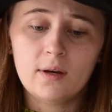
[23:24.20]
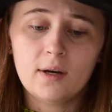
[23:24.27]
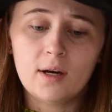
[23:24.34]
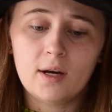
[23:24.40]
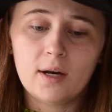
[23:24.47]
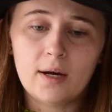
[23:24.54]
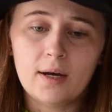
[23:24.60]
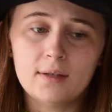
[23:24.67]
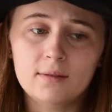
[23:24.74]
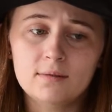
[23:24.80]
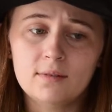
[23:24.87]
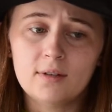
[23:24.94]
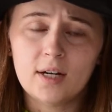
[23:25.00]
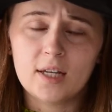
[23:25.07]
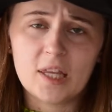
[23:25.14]

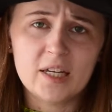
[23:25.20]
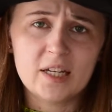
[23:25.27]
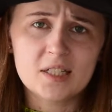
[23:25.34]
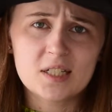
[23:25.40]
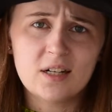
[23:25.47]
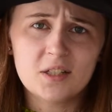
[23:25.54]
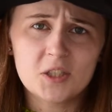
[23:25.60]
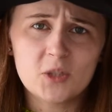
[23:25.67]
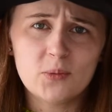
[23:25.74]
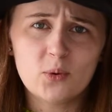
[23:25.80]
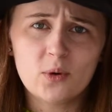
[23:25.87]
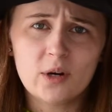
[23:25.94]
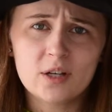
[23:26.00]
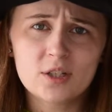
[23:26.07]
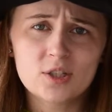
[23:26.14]
I think it's
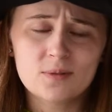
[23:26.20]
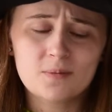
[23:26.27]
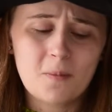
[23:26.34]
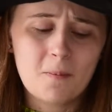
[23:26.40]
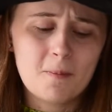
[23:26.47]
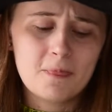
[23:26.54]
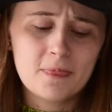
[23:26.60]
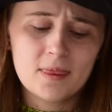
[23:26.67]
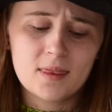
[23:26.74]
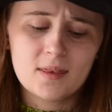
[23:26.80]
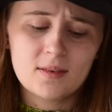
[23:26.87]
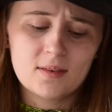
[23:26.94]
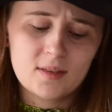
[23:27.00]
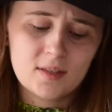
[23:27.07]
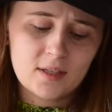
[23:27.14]
non-superwash.
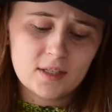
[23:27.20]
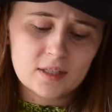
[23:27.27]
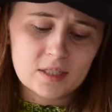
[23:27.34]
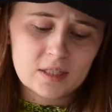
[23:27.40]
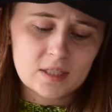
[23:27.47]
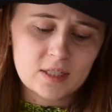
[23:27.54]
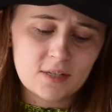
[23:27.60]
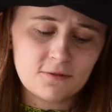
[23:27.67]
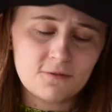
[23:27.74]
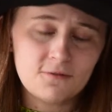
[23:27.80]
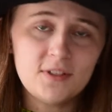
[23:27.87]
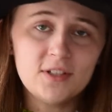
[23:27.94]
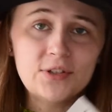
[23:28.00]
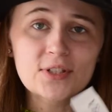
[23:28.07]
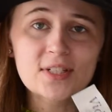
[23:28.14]
It
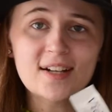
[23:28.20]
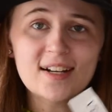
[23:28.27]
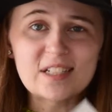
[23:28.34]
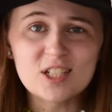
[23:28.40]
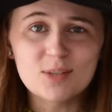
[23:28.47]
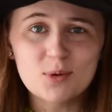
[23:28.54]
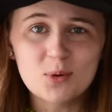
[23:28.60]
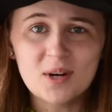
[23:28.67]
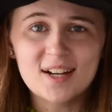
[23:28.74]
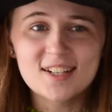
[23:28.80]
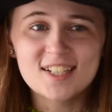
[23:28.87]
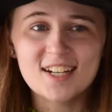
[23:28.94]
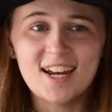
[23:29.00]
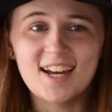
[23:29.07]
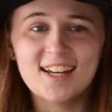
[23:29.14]
feels
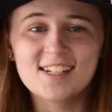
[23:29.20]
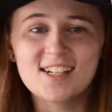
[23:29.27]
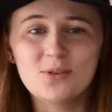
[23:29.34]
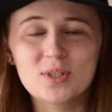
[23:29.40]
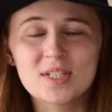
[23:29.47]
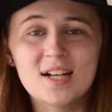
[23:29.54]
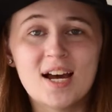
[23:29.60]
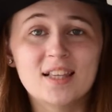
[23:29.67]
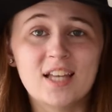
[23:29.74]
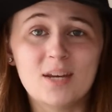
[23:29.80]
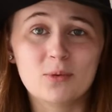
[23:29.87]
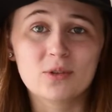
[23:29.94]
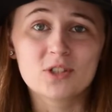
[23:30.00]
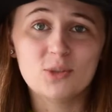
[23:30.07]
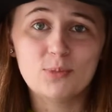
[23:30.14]
non-superwash, and it was not
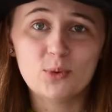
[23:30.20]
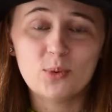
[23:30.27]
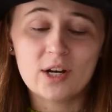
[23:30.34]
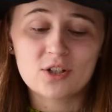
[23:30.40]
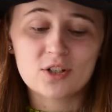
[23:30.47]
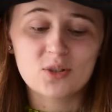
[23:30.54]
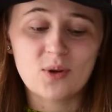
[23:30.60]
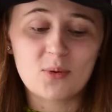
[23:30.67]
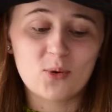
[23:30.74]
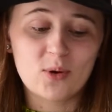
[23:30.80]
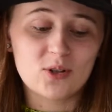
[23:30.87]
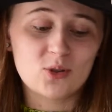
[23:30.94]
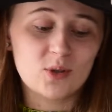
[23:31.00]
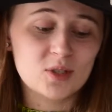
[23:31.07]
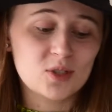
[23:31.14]
labeled superwash, so I'm
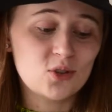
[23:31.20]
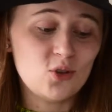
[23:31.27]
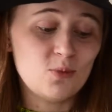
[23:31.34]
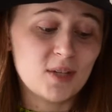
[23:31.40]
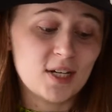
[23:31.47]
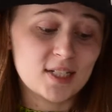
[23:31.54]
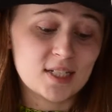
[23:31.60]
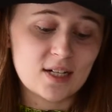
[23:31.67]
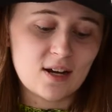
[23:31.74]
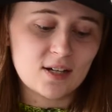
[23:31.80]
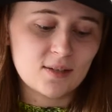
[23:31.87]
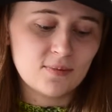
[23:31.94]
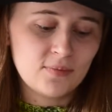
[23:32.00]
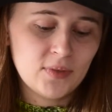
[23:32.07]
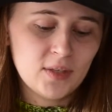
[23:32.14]
going to assume that it's
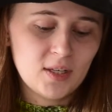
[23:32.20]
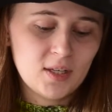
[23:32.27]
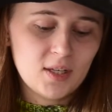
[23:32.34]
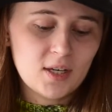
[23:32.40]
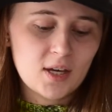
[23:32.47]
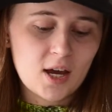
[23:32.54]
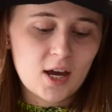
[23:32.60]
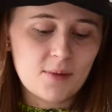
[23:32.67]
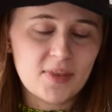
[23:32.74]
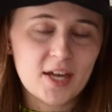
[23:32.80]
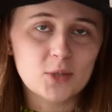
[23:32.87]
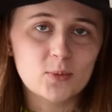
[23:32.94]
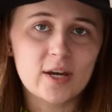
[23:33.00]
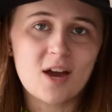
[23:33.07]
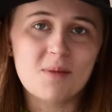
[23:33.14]
not.
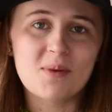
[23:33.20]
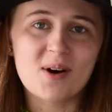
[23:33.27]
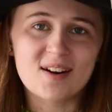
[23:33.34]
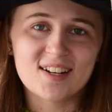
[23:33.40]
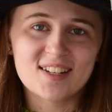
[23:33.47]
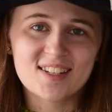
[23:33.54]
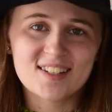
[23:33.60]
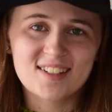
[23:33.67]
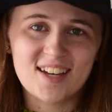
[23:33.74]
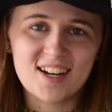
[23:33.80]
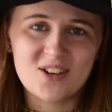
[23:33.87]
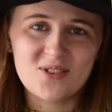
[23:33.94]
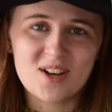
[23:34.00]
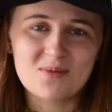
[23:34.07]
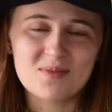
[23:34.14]
That's why I bought it
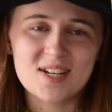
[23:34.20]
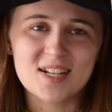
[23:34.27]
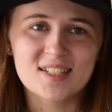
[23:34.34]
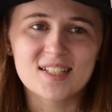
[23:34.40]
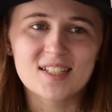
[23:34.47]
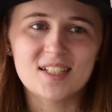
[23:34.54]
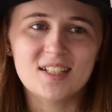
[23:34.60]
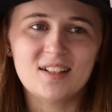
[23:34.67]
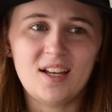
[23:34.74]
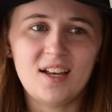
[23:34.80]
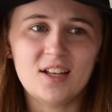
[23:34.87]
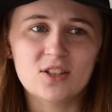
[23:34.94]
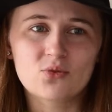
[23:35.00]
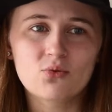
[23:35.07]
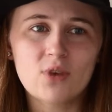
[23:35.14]
anyway, because
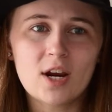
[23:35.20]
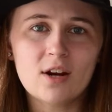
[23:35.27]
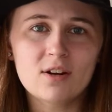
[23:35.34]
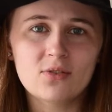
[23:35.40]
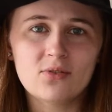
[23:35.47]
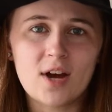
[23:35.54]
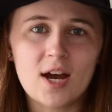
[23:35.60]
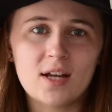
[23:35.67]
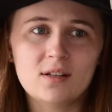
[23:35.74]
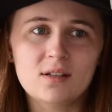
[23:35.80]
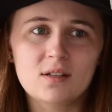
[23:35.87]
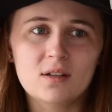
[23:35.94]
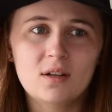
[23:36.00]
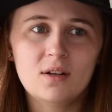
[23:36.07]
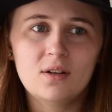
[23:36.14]
it's rare to find
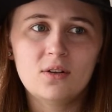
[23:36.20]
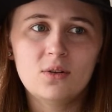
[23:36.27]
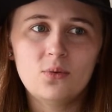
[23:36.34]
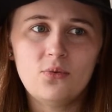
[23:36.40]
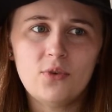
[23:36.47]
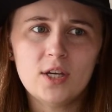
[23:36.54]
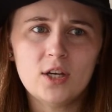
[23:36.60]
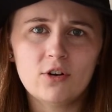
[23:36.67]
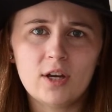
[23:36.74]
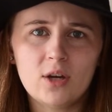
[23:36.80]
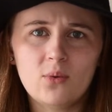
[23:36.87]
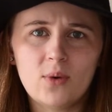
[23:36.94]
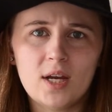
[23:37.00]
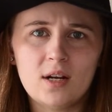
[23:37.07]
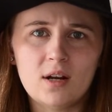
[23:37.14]

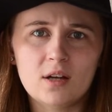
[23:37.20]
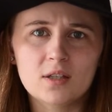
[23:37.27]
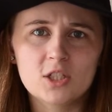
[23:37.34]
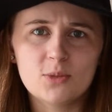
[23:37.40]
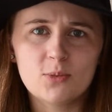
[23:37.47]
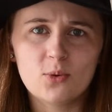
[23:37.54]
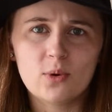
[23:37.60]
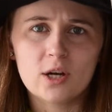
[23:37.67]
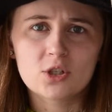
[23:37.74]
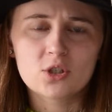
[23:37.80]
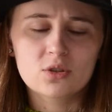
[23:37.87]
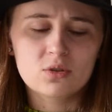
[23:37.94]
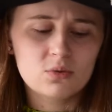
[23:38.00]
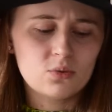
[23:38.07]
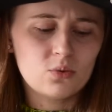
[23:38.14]
fingering weight
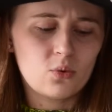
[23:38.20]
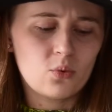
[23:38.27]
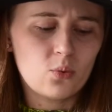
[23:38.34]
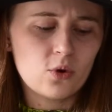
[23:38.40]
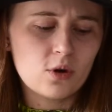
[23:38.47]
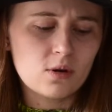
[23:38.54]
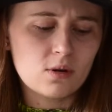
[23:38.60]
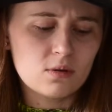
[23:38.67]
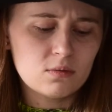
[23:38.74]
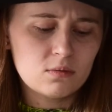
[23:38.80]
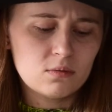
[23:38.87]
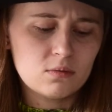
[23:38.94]
non-superwash wool